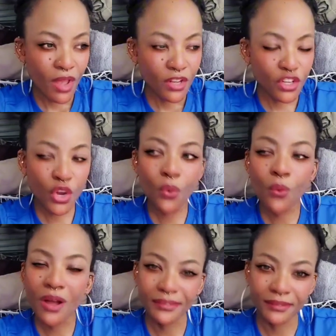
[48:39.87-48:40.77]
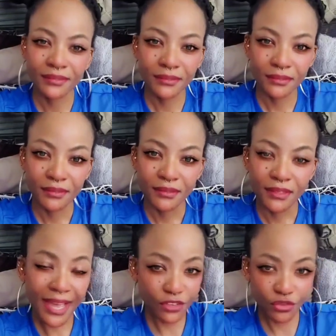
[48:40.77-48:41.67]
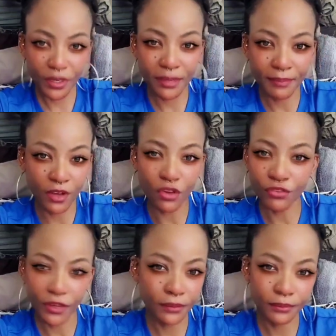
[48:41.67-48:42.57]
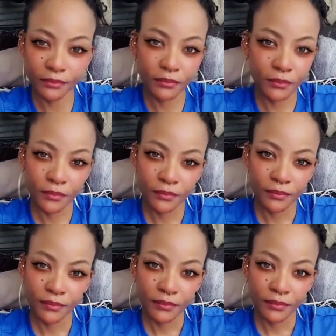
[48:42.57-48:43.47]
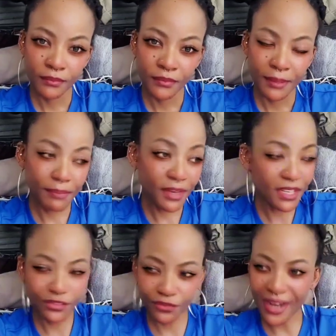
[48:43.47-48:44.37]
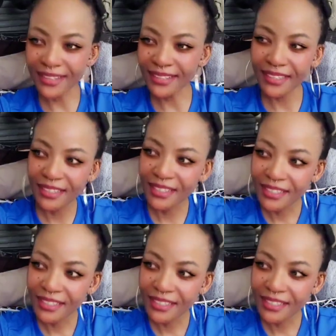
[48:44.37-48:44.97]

No one can drink my coffee because frankly,